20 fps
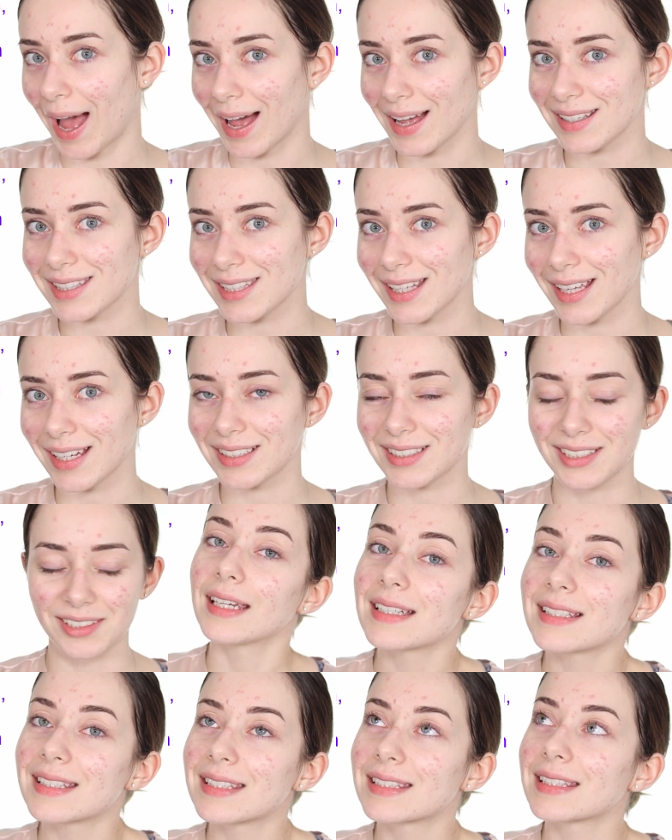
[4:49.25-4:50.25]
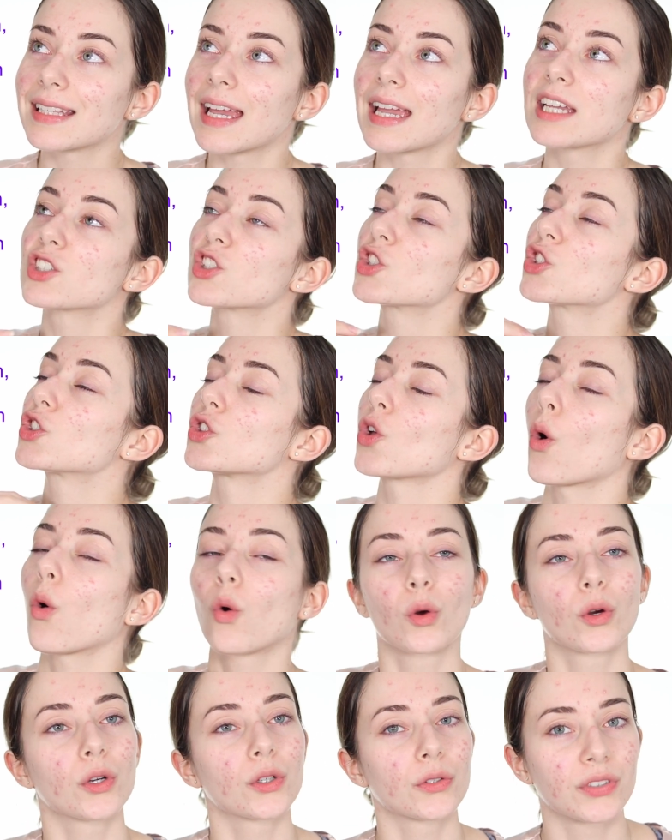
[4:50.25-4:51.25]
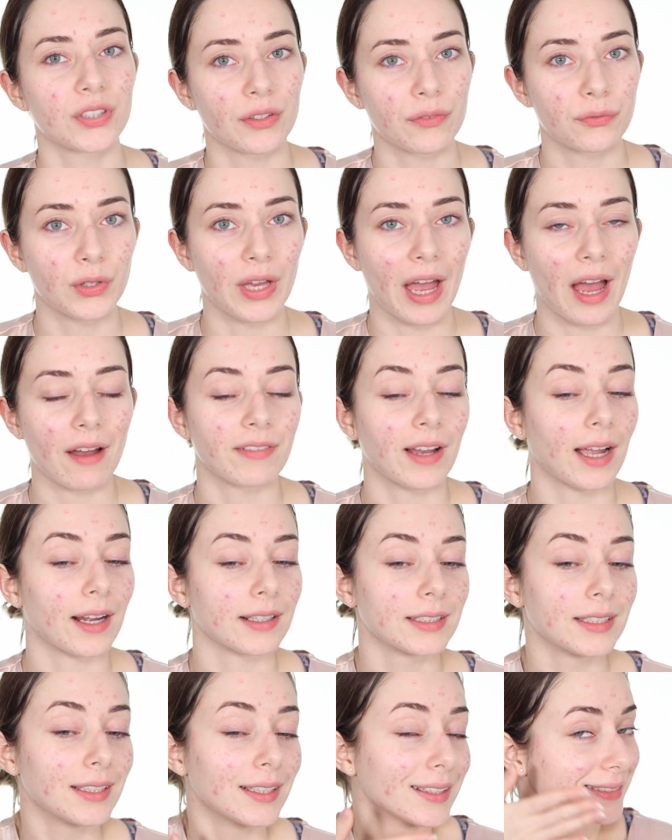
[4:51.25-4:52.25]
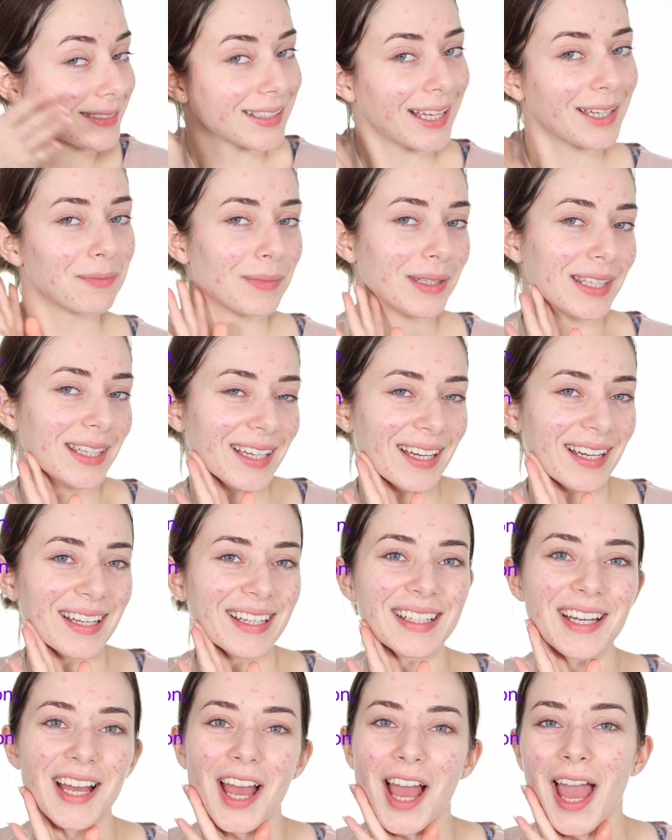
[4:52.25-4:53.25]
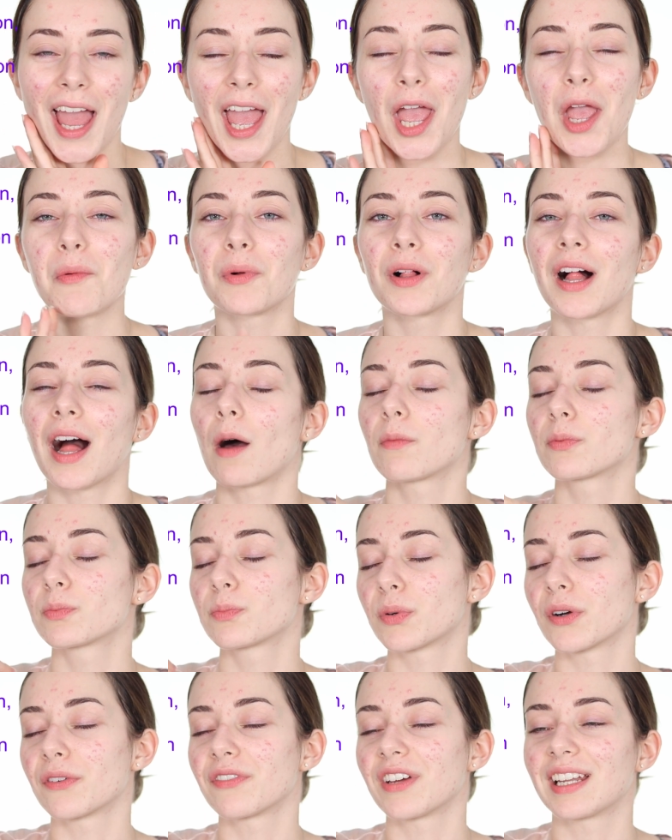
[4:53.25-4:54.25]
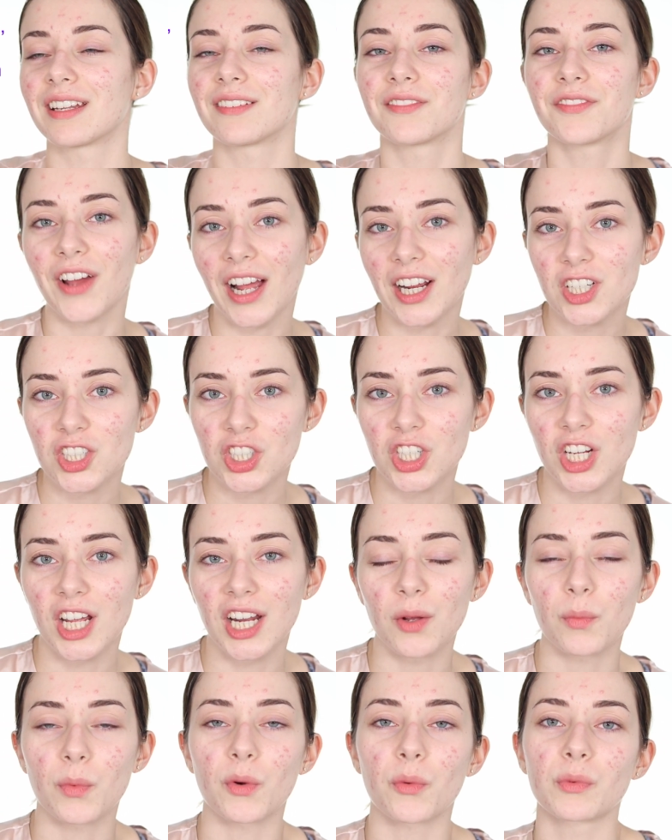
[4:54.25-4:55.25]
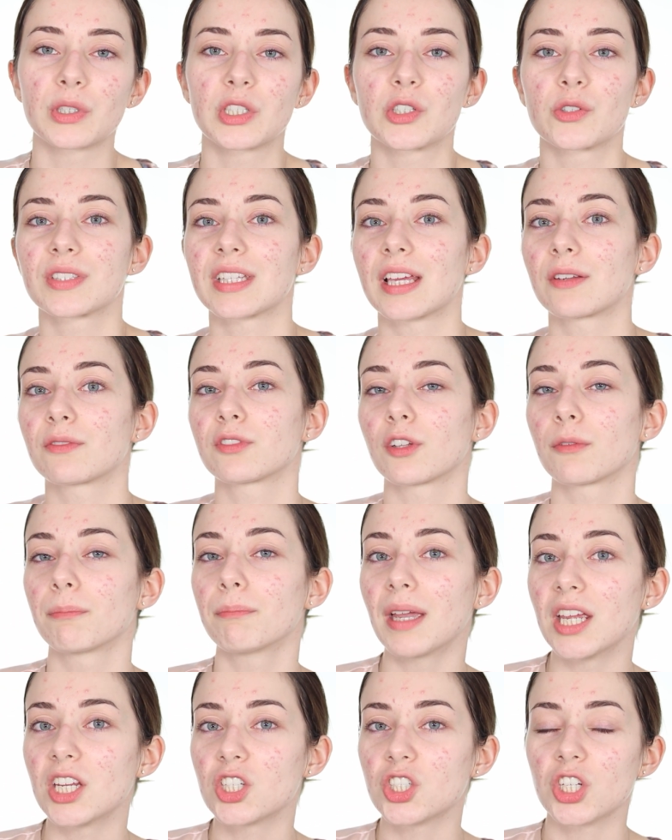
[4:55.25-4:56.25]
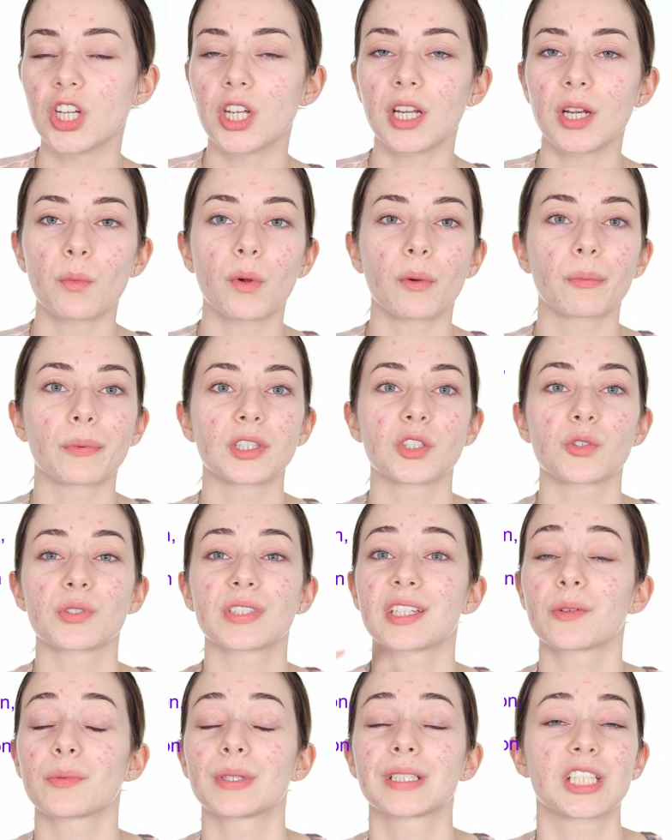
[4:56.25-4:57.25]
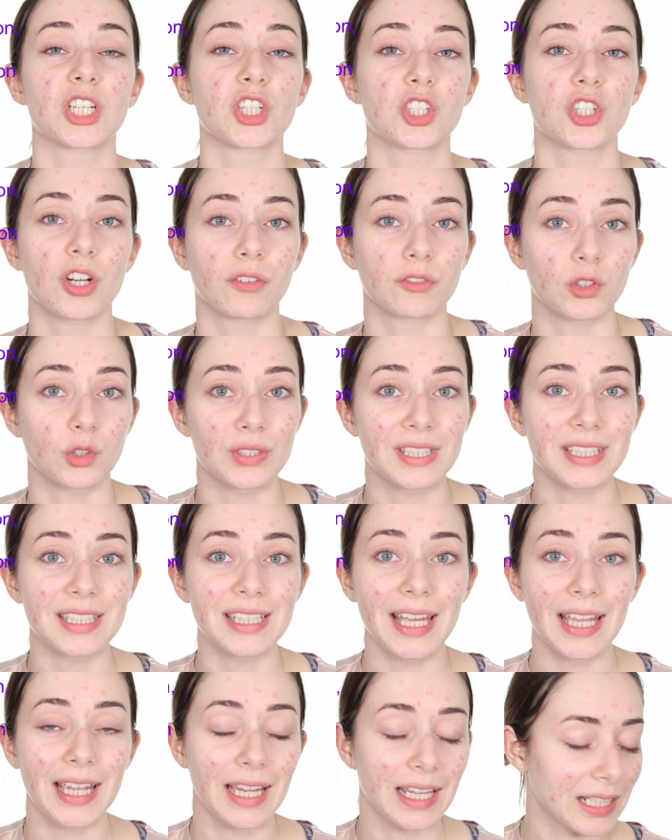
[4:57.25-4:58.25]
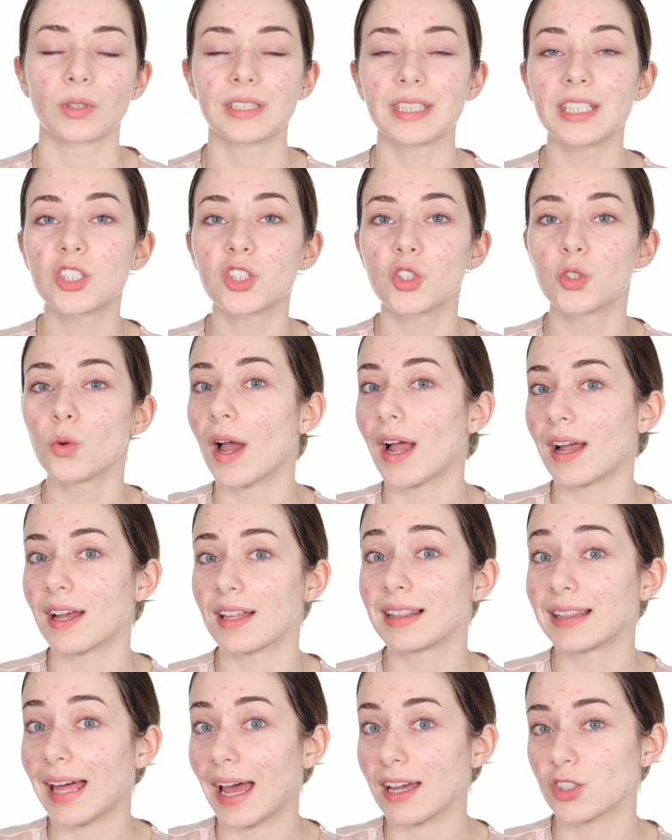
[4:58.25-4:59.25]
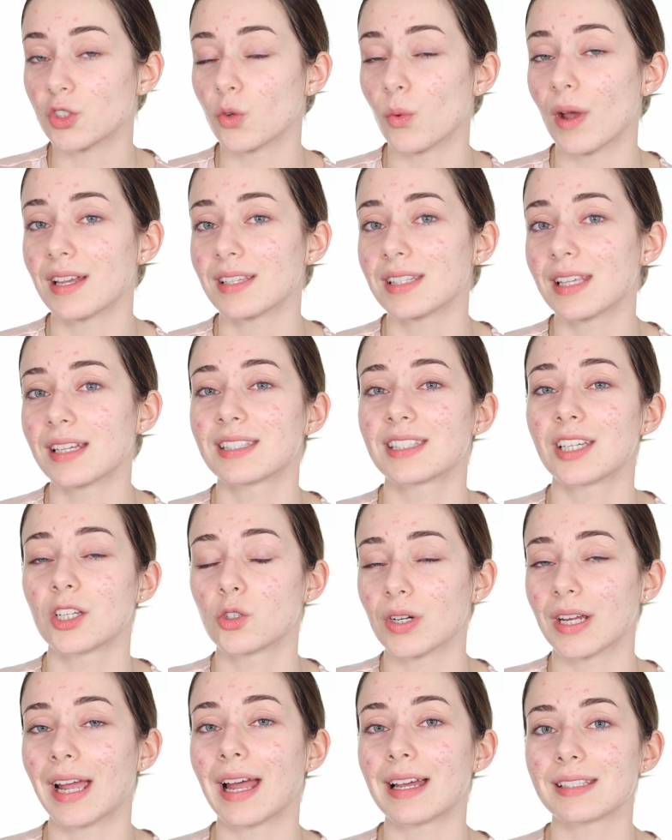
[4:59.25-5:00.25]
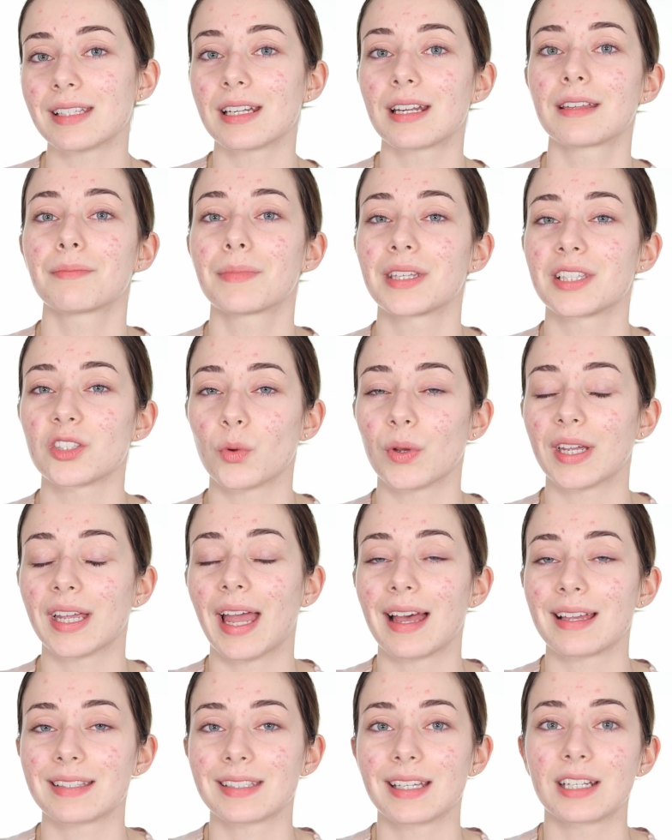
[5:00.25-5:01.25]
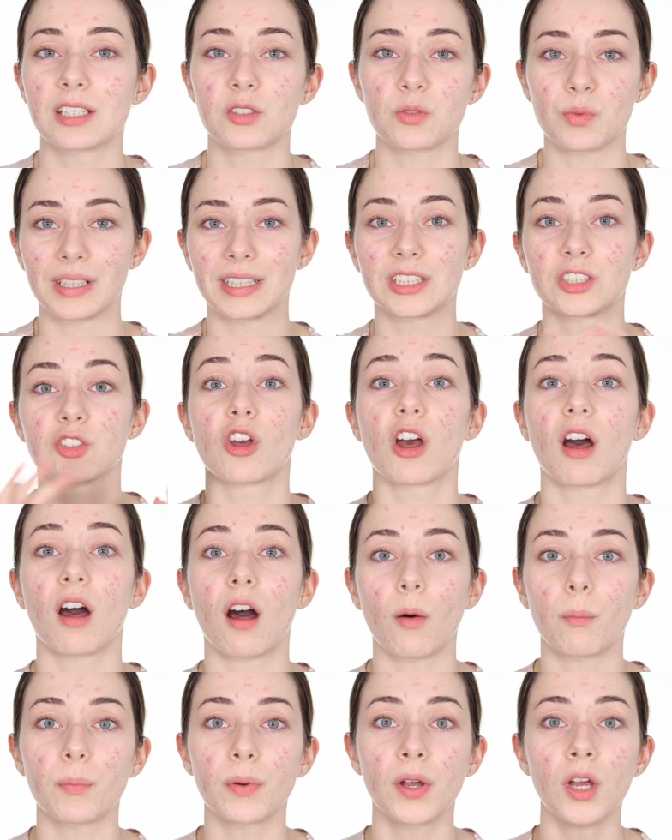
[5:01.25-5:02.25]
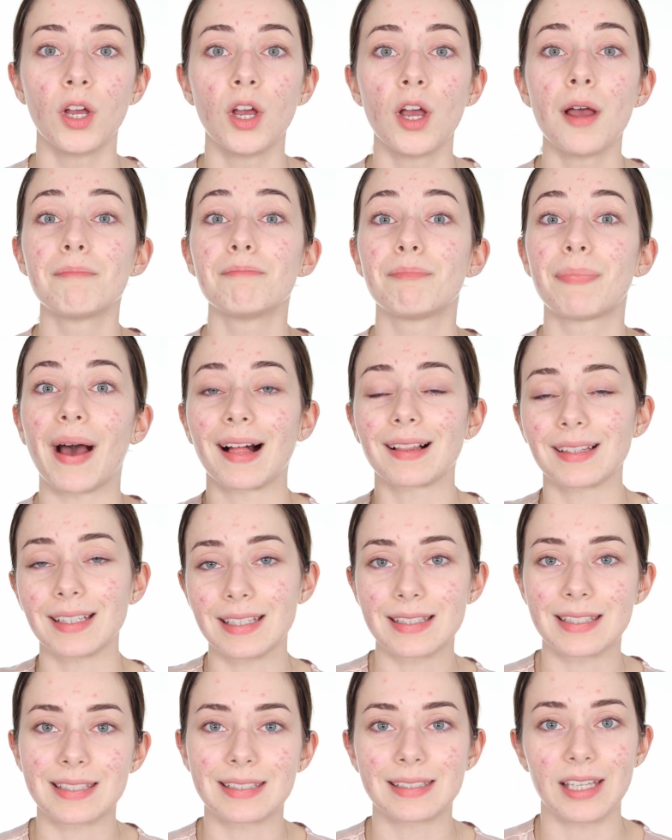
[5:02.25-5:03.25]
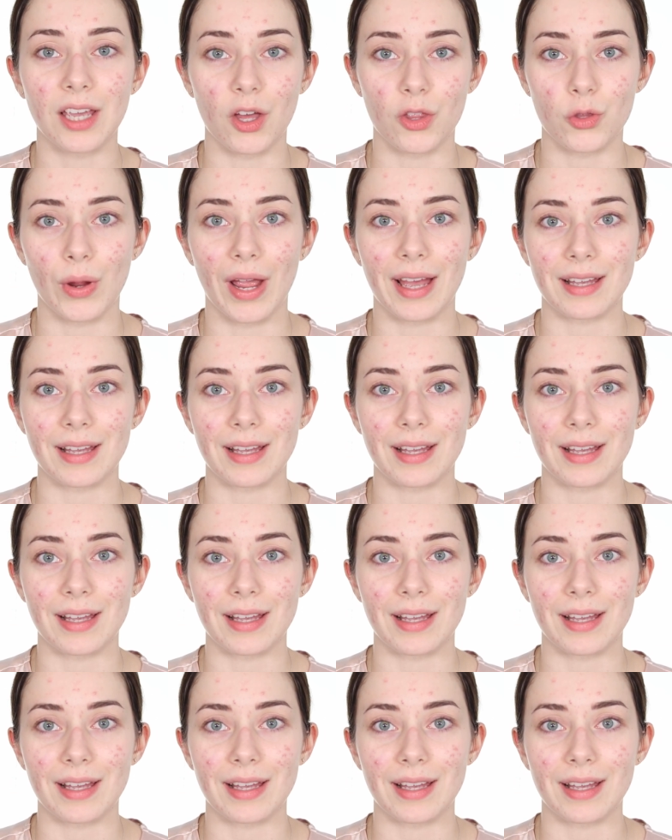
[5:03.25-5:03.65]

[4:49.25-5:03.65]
acid. This is so good if you have acne like me. It will help prevent infection, it will reduce inflammation, it will reduce irritation of your skin. So these last two acids, citric acid and benzoic acid, is really to help balance the other